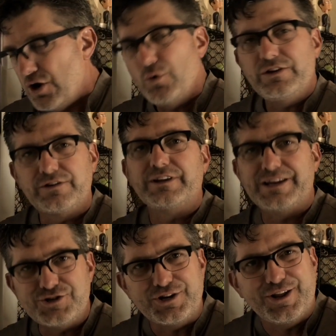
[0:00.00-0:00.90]
no
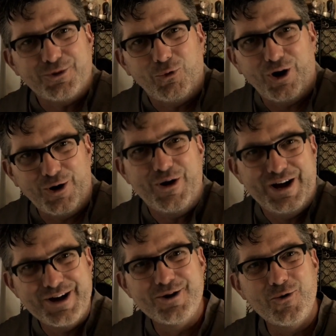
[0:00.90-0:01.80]
insulation in the wall
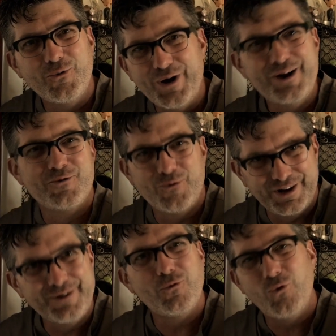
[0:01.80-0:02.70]

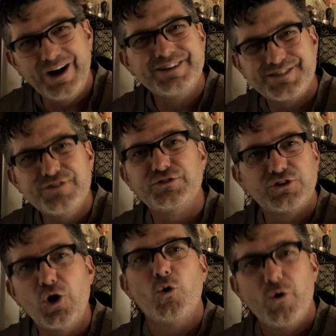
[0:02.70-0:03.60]

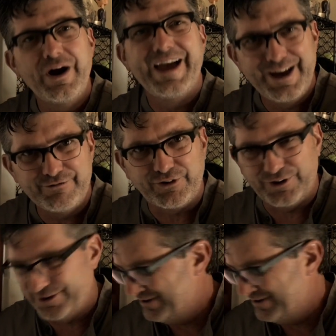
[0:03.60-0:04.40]
whatsoever.